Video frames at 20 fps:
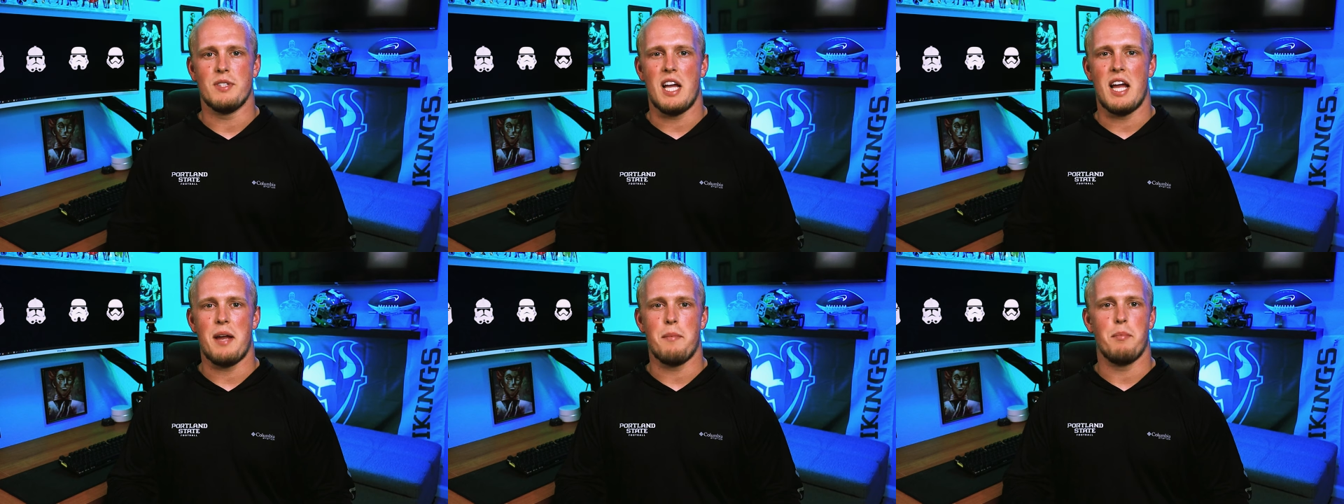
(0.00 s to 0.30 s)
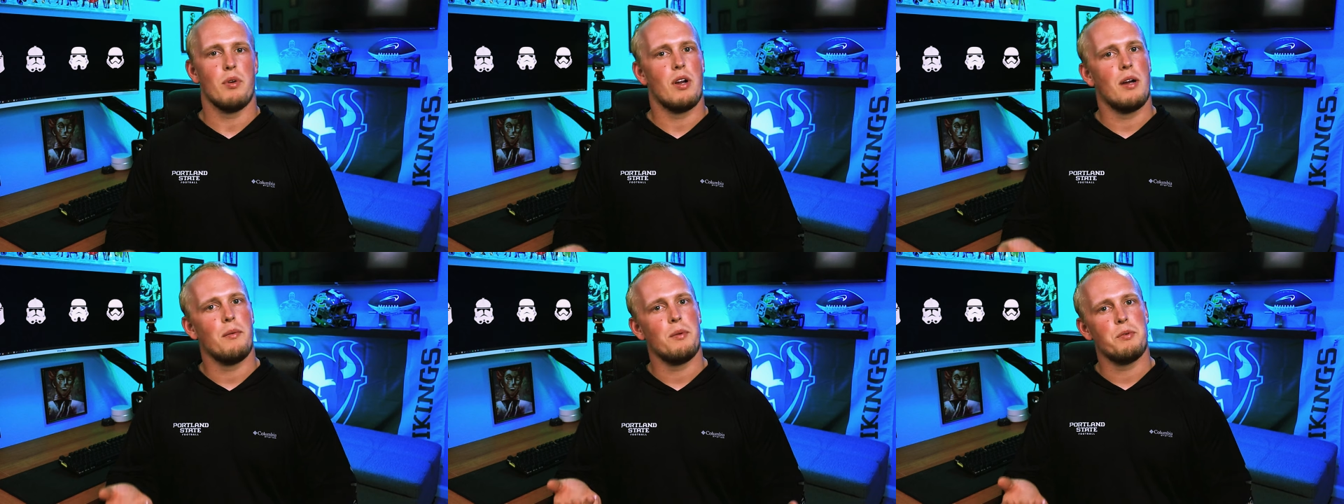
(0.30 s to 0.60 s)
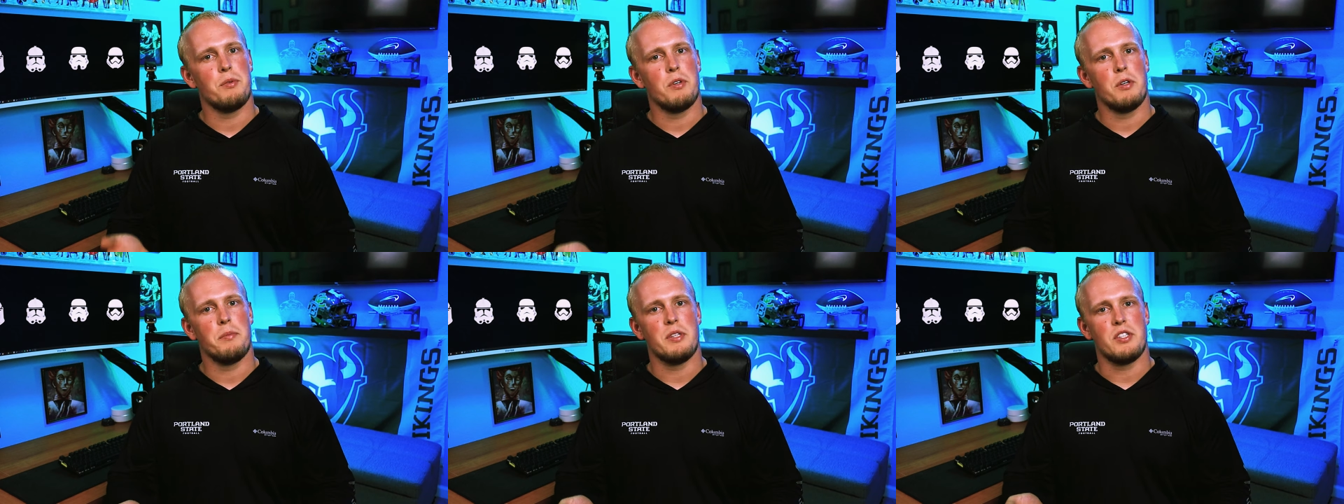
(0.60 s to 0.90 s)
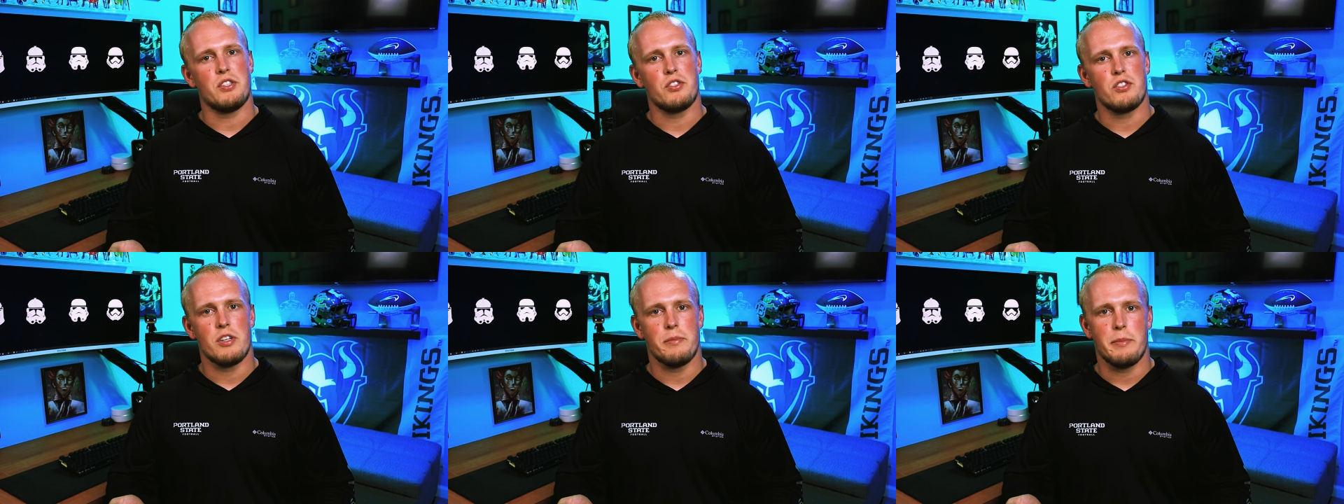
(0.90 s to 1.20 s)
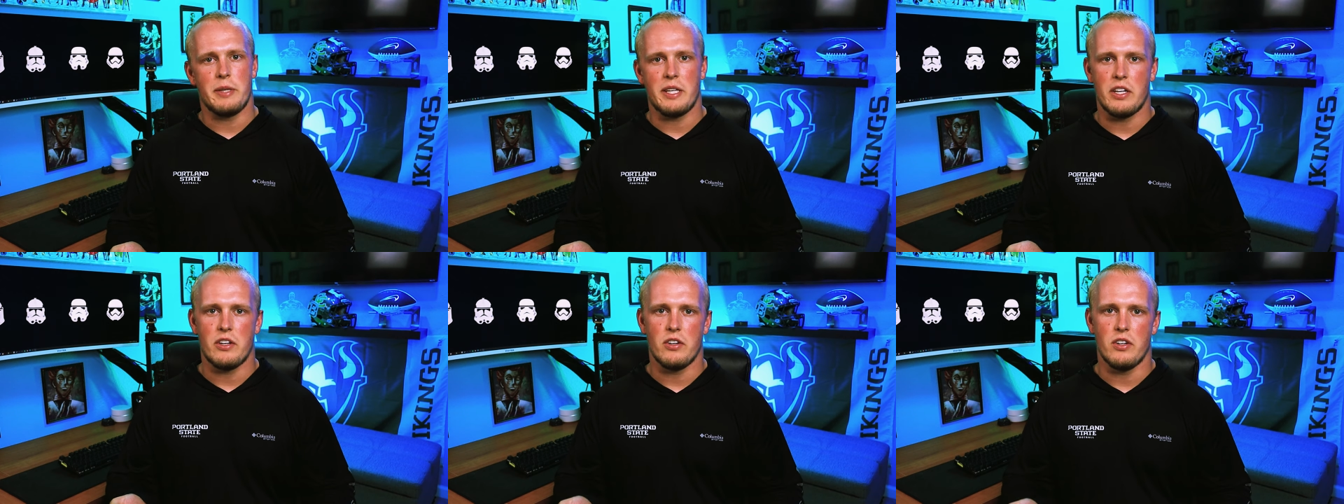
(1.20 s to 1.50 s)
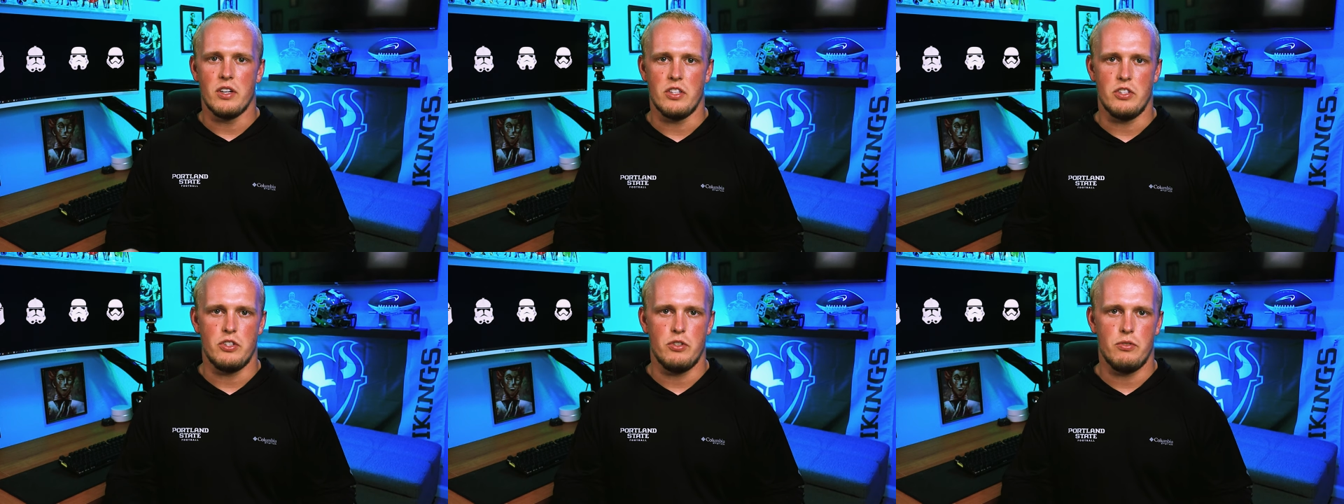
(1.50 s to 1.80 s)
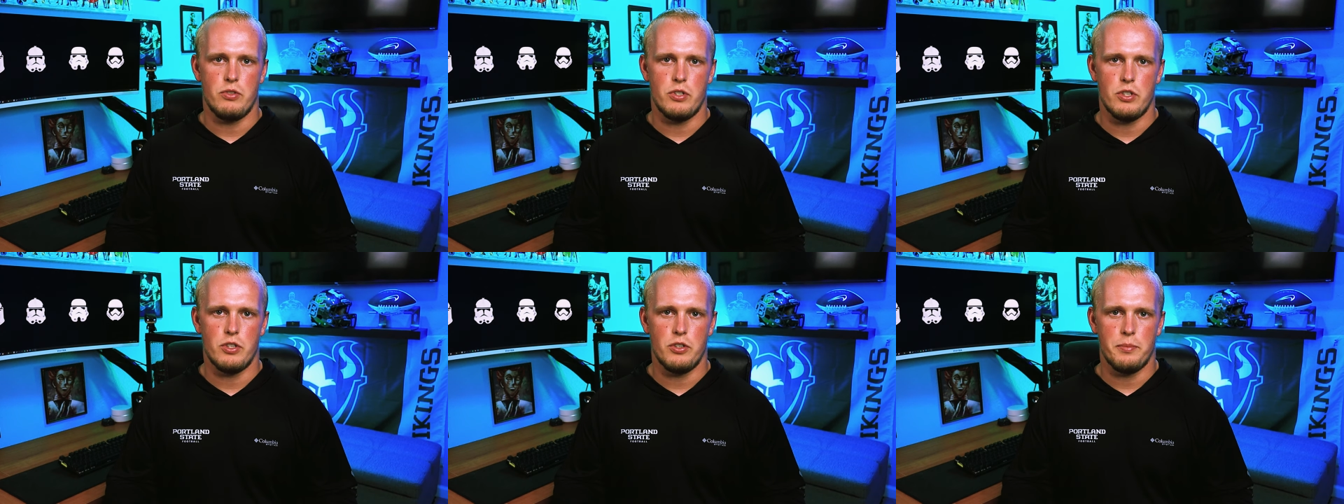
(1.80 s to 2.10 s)
I probably will be streaming here on
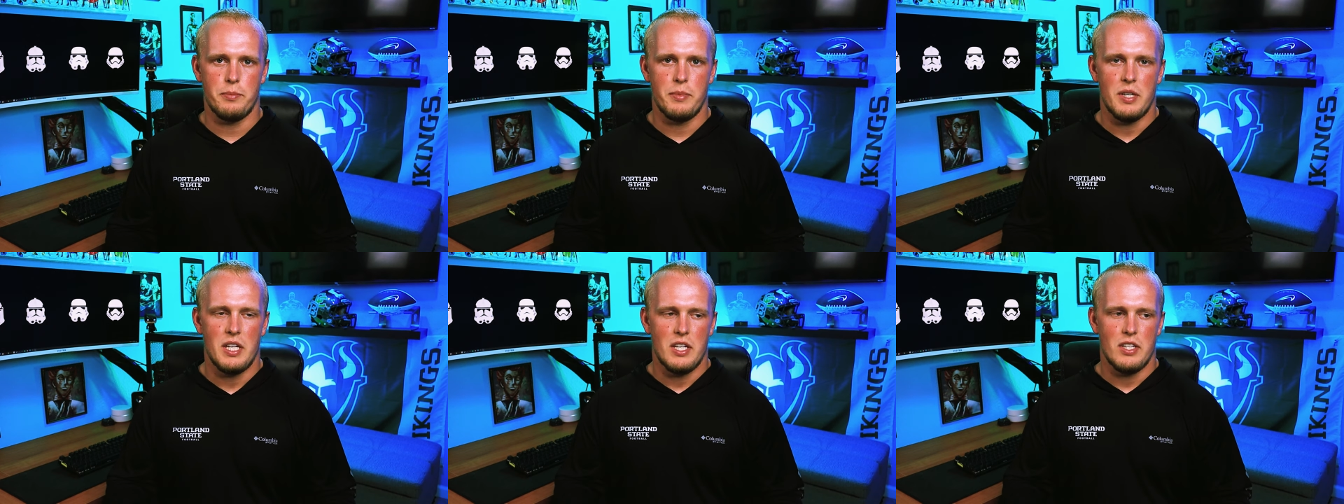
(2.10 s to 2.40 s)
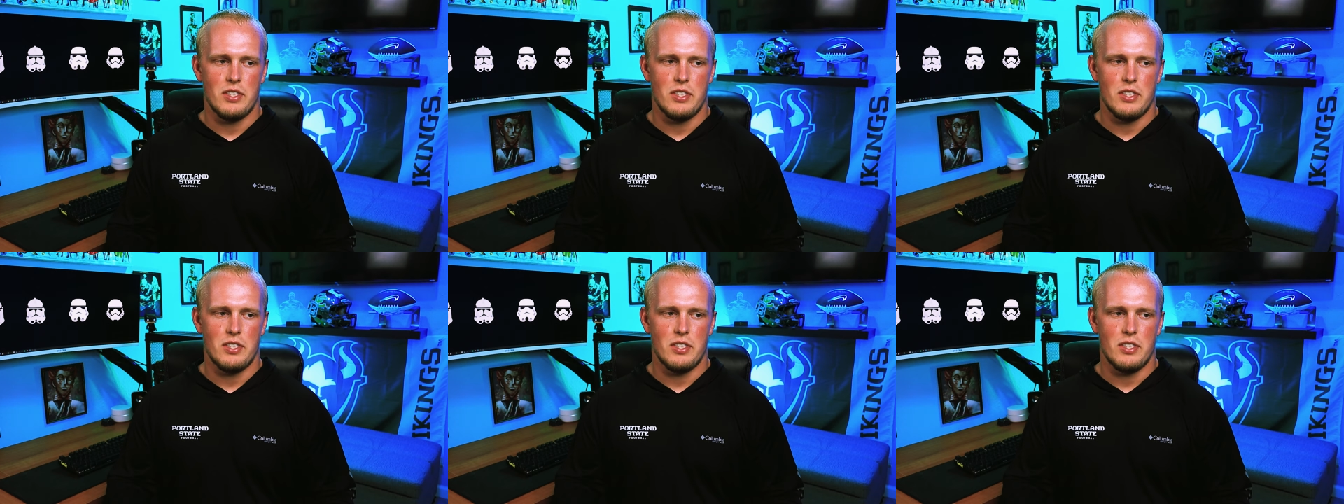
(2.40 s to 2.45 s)
YouTube.